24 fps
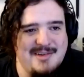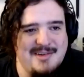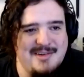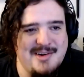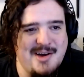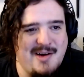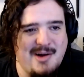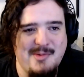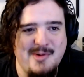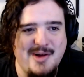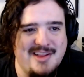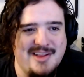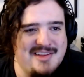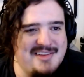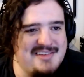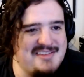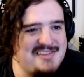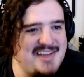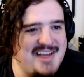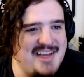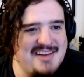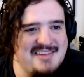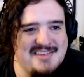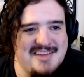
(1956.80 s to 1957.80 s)
know how well it
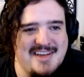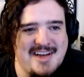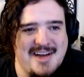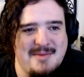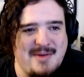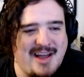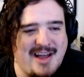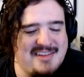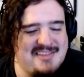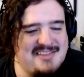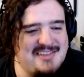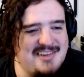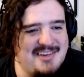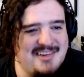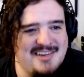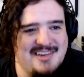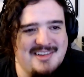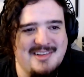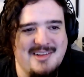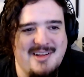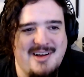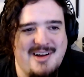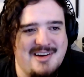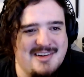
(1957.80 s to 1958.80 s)
stands up. I saw it a
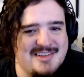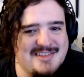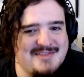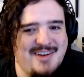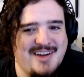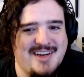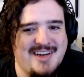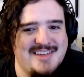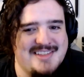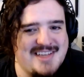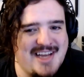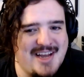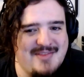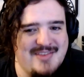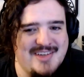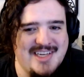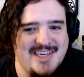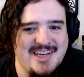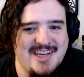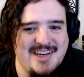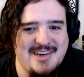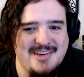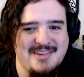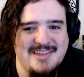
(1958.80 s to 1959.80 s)
long fucking time
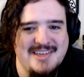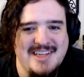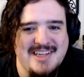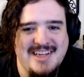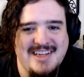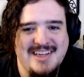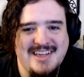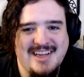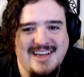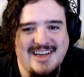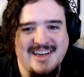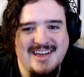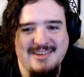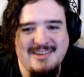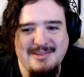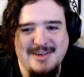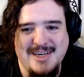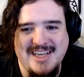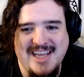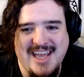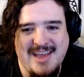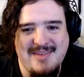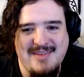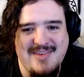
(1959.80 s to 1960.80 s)
ago when
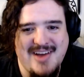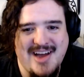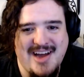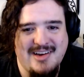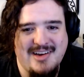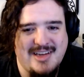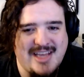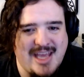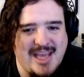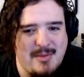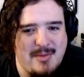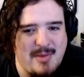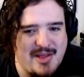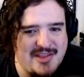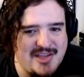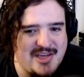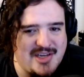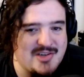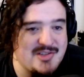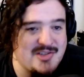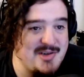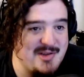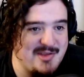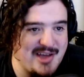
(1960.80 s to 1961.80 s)
it came out. It came out in the
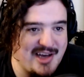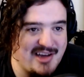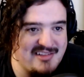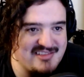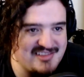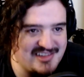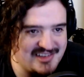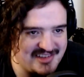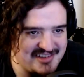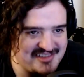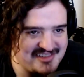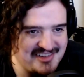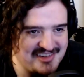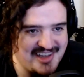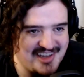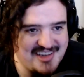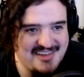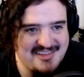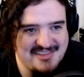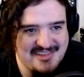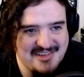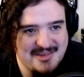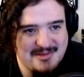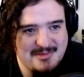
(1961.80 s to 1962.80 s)
year 2000, looks
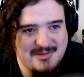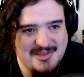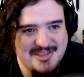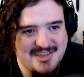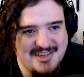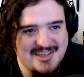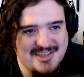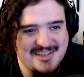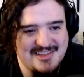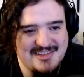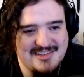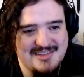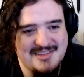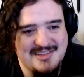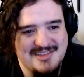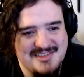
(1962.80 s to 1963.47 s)
like. So we're talking